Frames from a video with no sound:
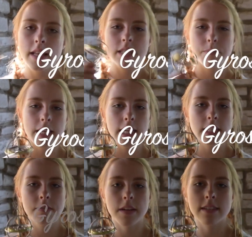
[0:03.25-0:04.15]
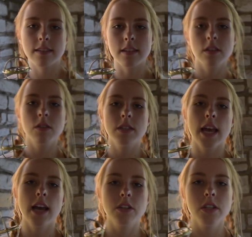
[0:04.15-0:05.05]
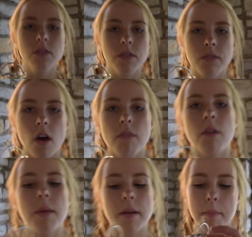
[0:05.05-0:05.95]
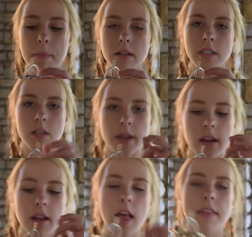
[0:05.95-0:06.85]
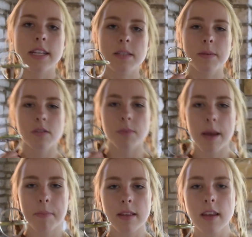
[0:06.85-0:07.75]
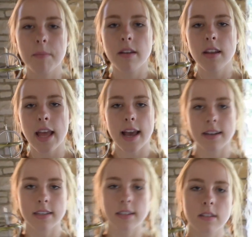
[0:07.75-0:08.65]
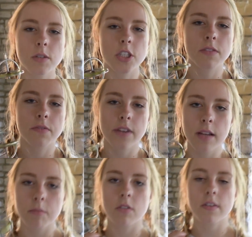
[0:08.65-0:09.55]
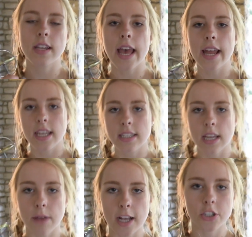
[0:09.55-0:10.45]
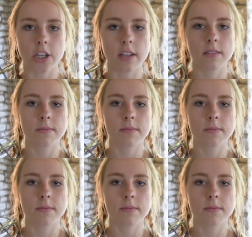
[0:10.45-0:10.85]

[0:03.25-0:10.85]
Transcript: Spinning devices whose actions revolve around a mounted wheel that spins rapidly about an axis which is free to move in any direction.